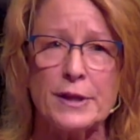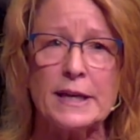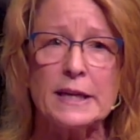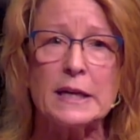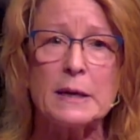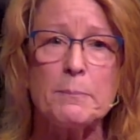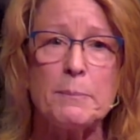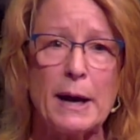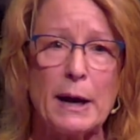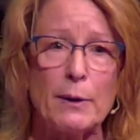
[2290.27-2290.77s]

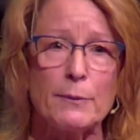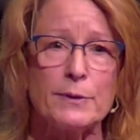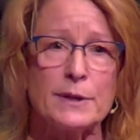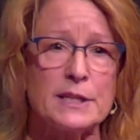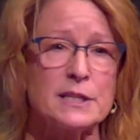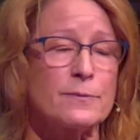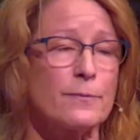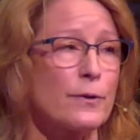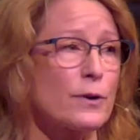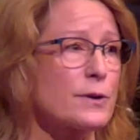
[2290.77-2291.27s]
think about
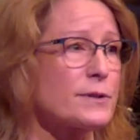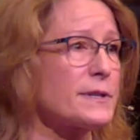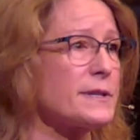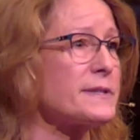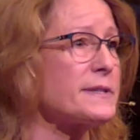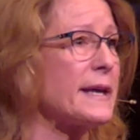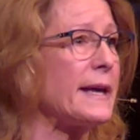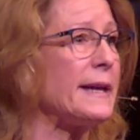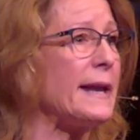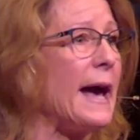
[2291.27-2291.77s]
these
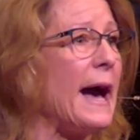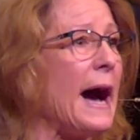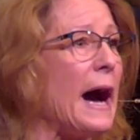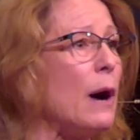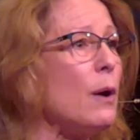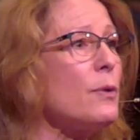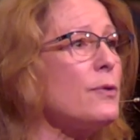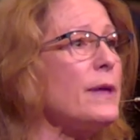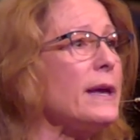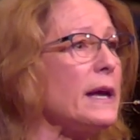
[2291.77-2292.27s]
verses and
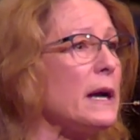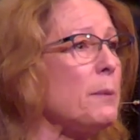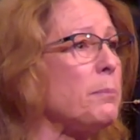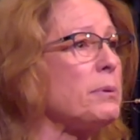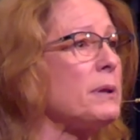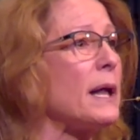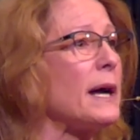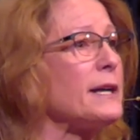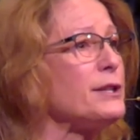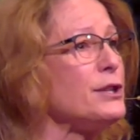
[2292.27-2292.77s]
how they
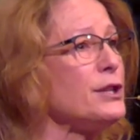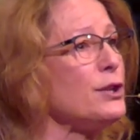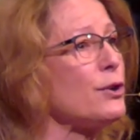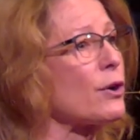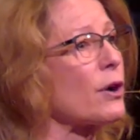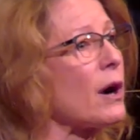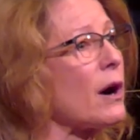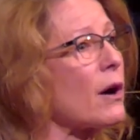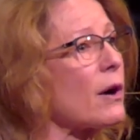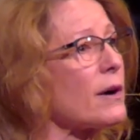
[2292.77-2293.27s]
apply to
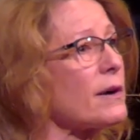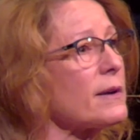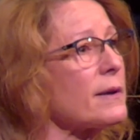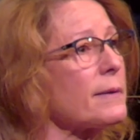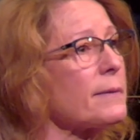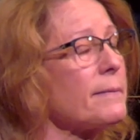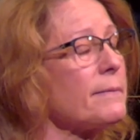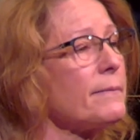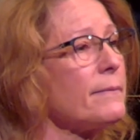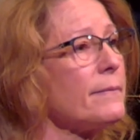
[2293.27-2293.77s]
your heart.
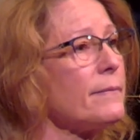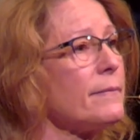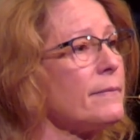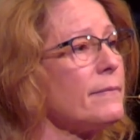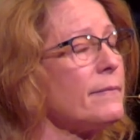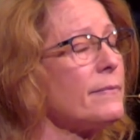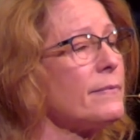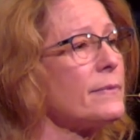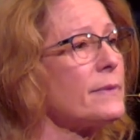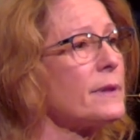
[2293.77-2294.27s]

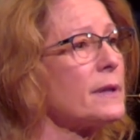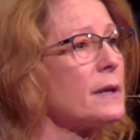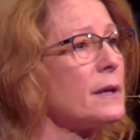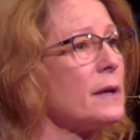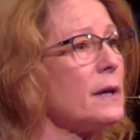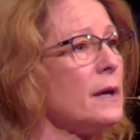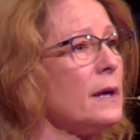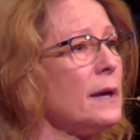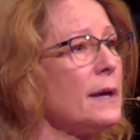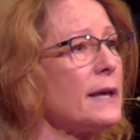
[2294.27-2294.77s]

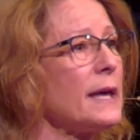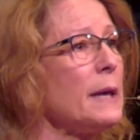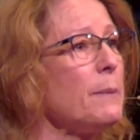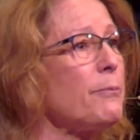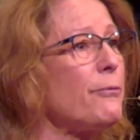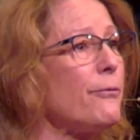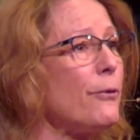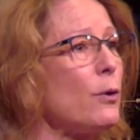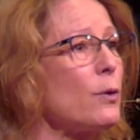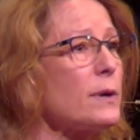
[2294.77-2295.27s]

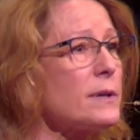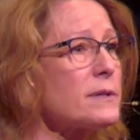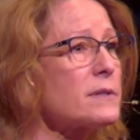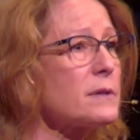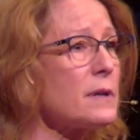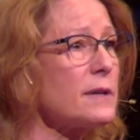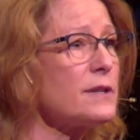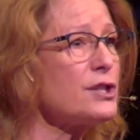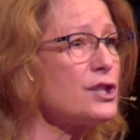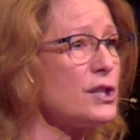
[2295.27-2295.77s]
Keep
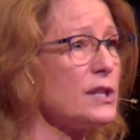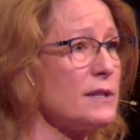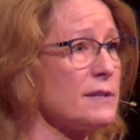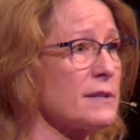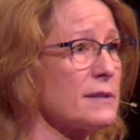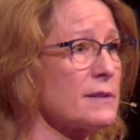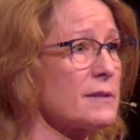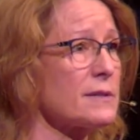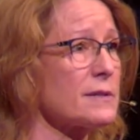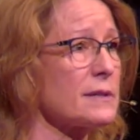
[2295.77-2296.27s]
focused on
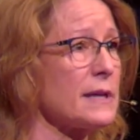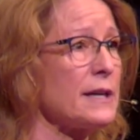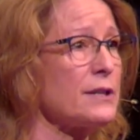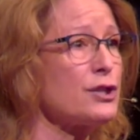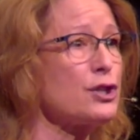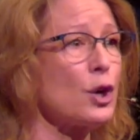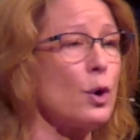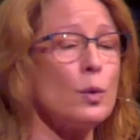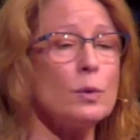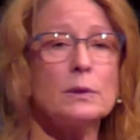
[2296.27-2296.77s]
Jesus
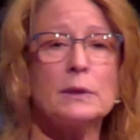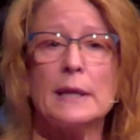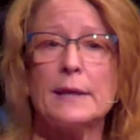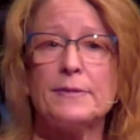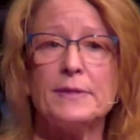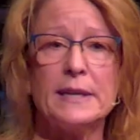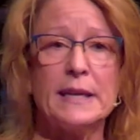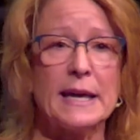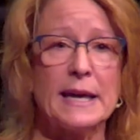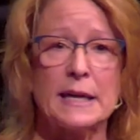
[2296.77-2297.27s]
and don't
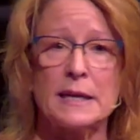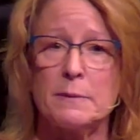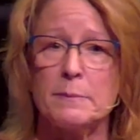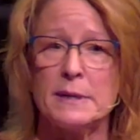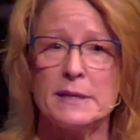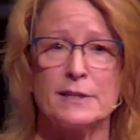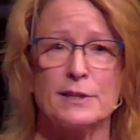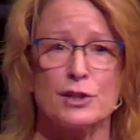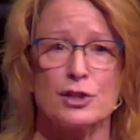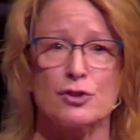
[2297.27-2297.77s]
let the
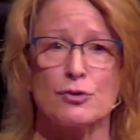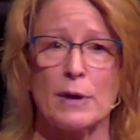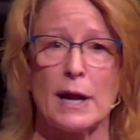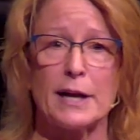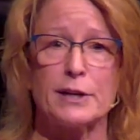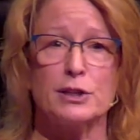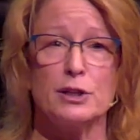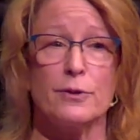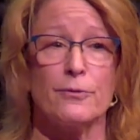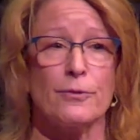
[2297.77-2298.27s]
enemy
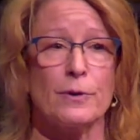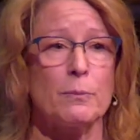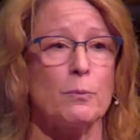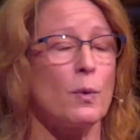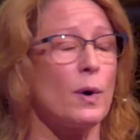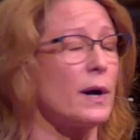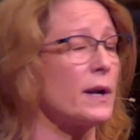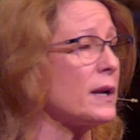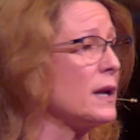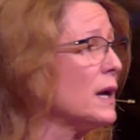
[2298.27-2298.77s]
distract you
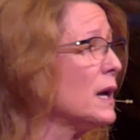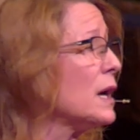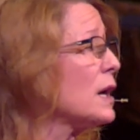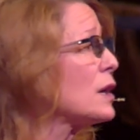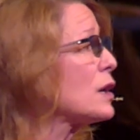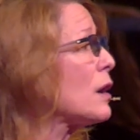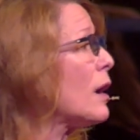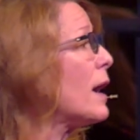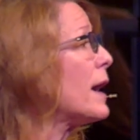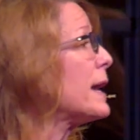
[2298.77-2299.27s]
from what
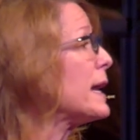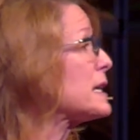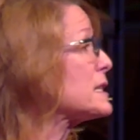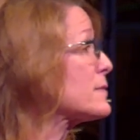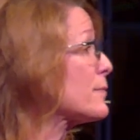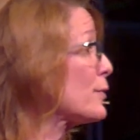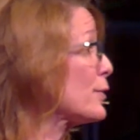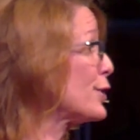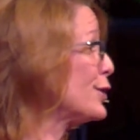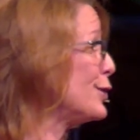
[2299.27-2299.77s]
God
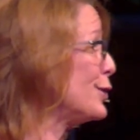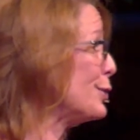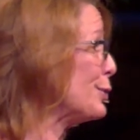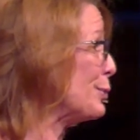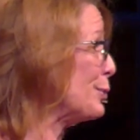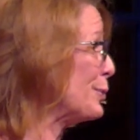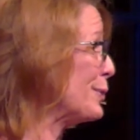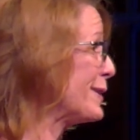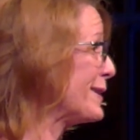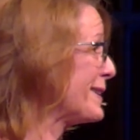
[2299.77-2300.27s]
has for
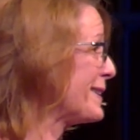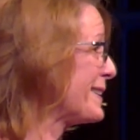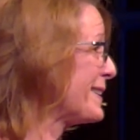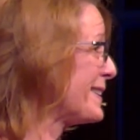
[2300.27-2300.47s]
you.